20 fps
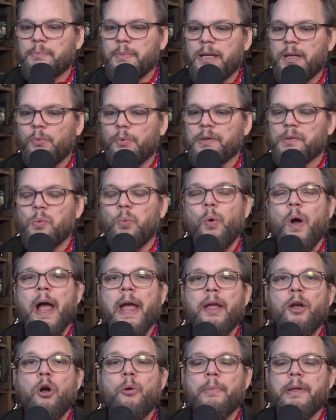me was
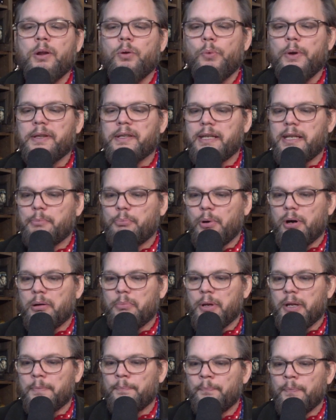Wyoming Whiskey
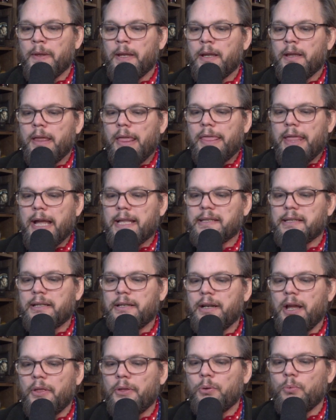Bourbon. That's
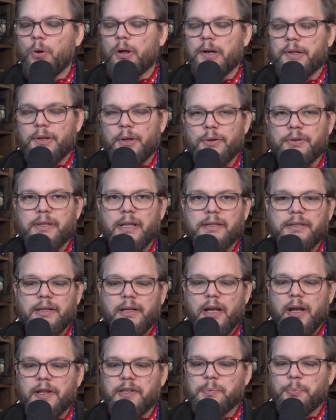another one of those that's a
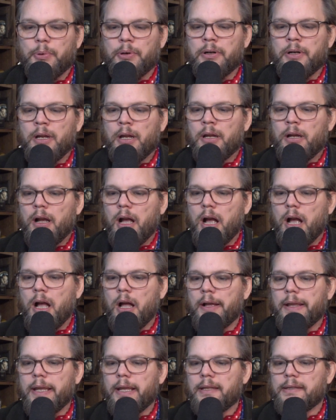cusper.
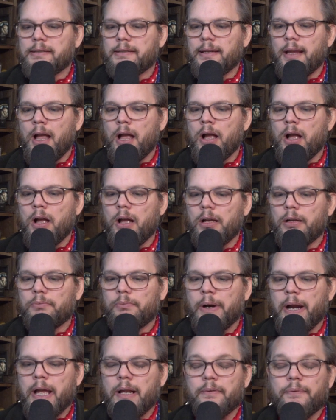It's
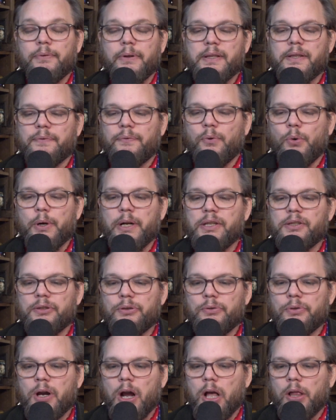$42,
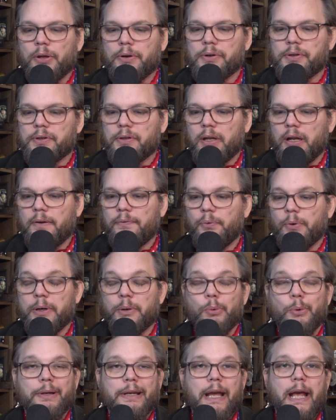
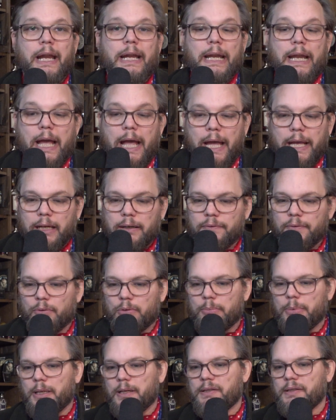$41.99 if you want
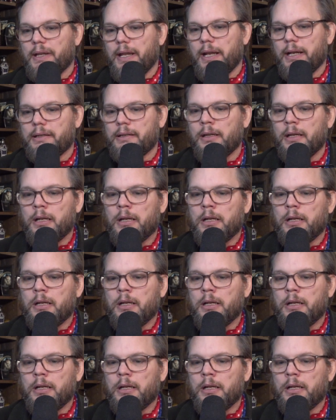to be exact.